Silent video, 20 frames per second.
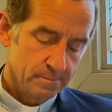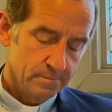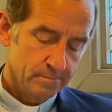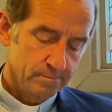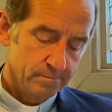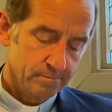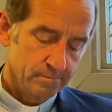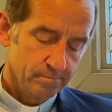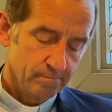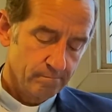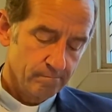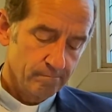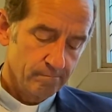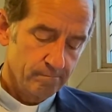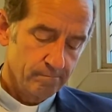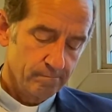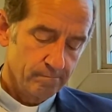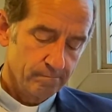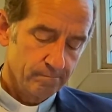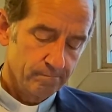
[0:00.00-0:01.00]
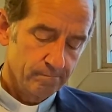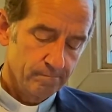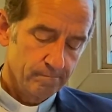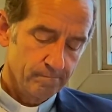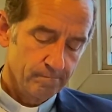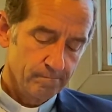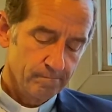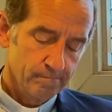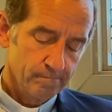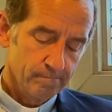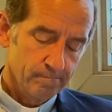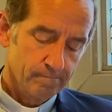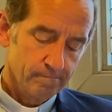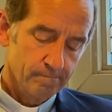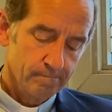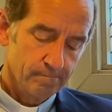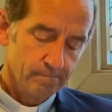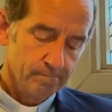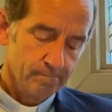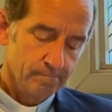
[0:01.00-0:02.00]

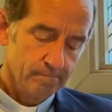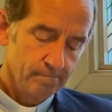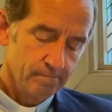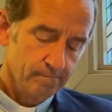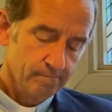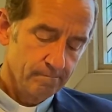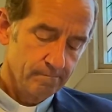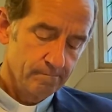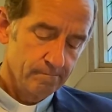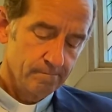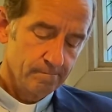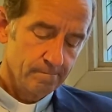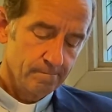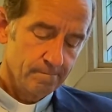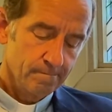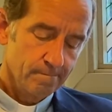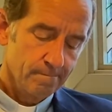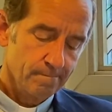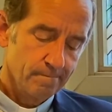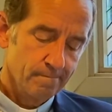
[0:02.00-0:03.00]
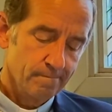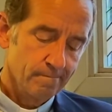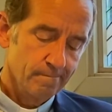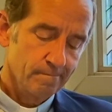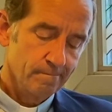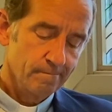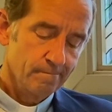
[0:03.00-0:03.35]
Nobody speaks.